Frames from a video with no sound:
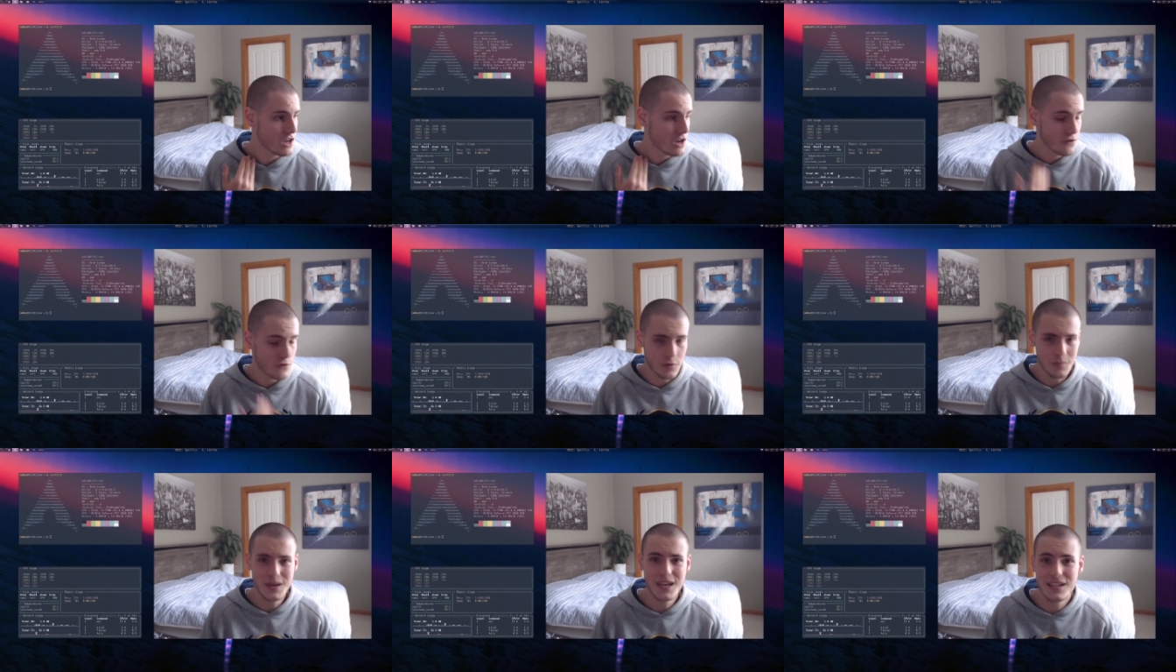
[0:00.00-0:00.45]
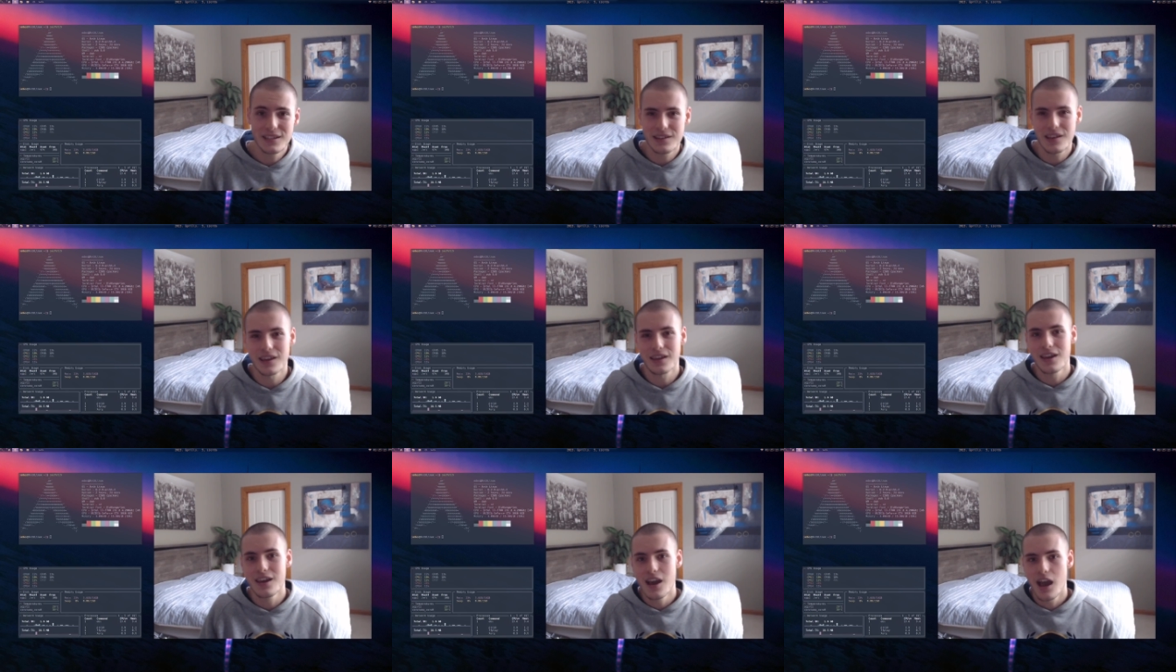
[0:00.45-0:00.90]
for me it's
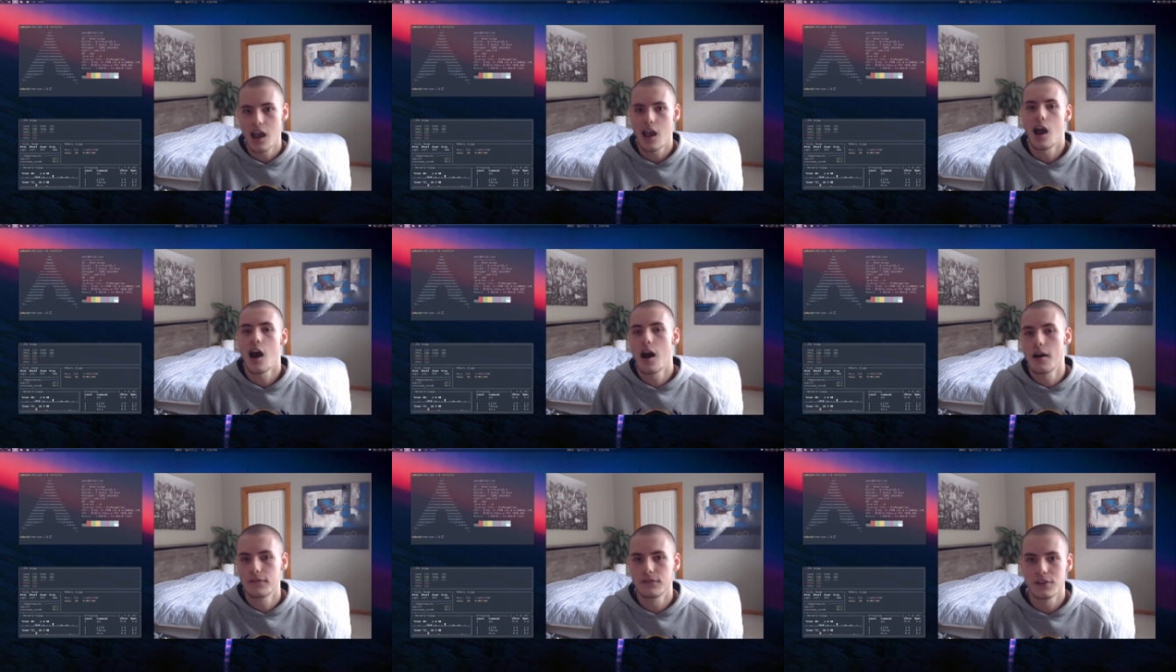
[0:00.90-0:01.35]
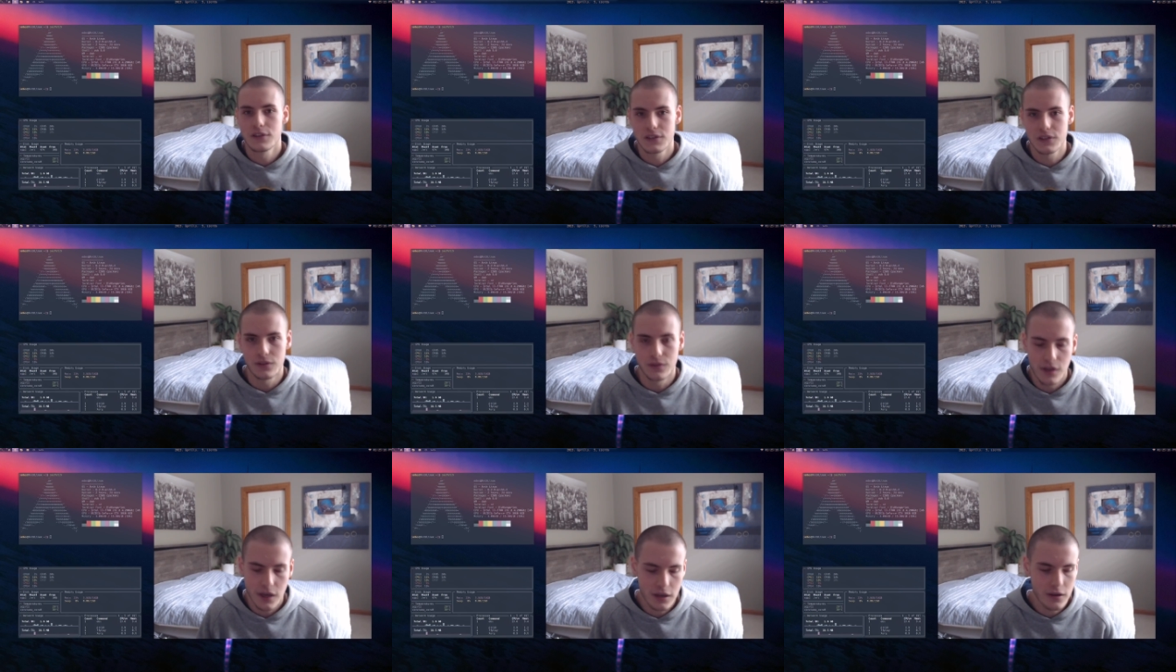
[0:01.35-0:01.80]
like i half
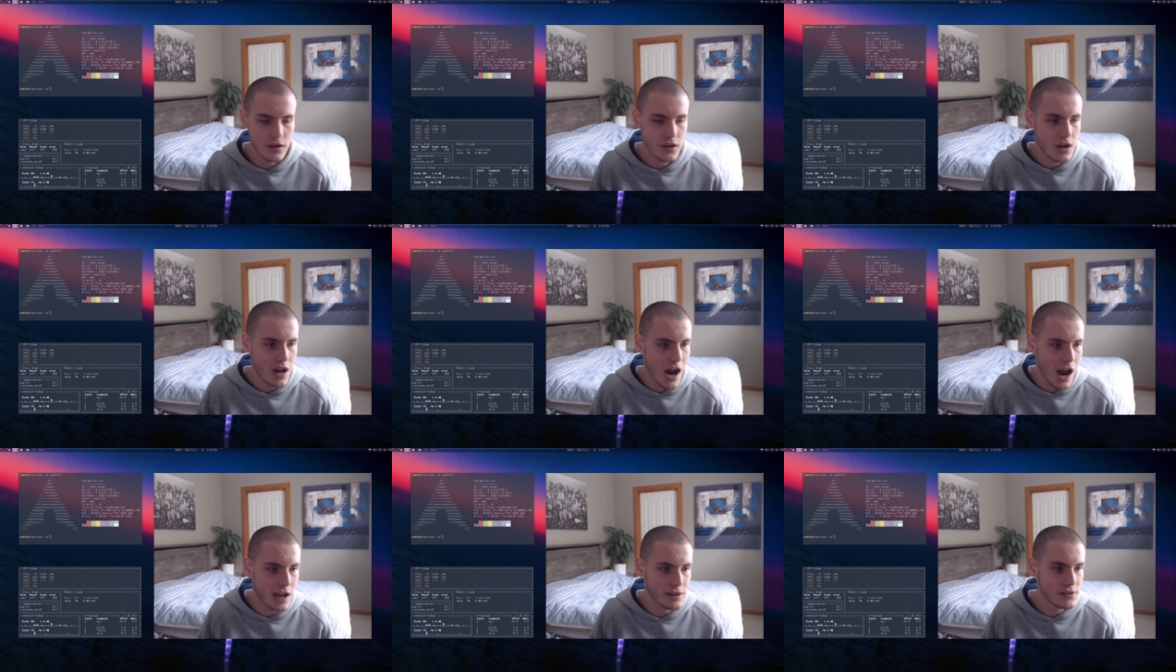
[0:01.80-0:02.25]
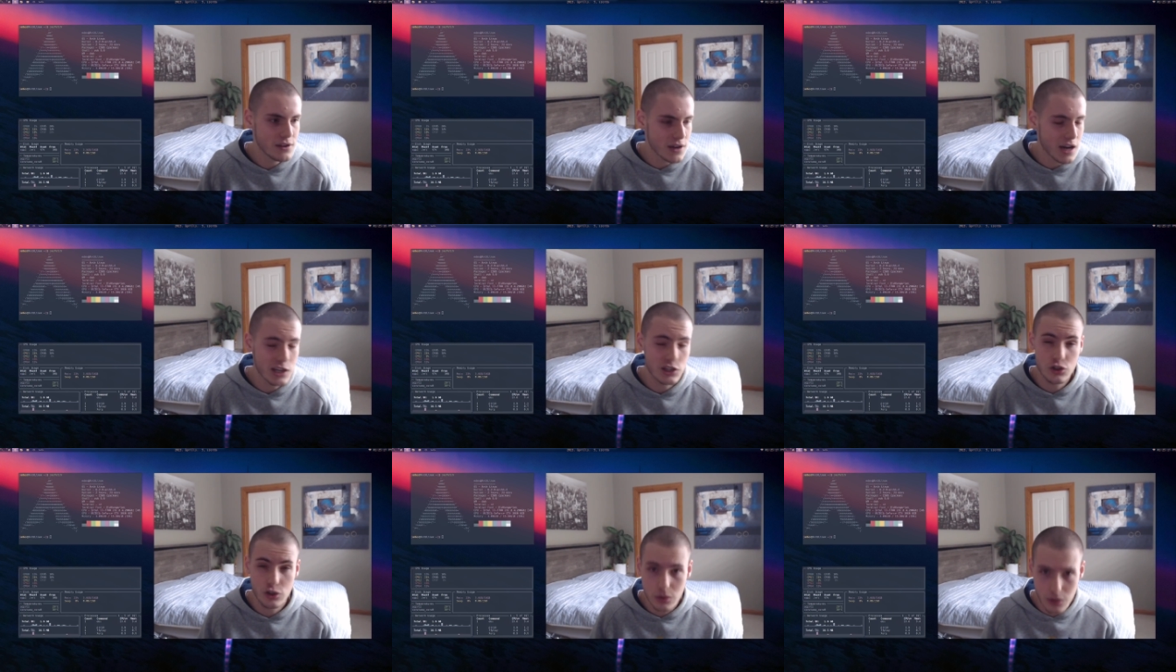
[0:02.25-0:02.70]
listen like i li- I,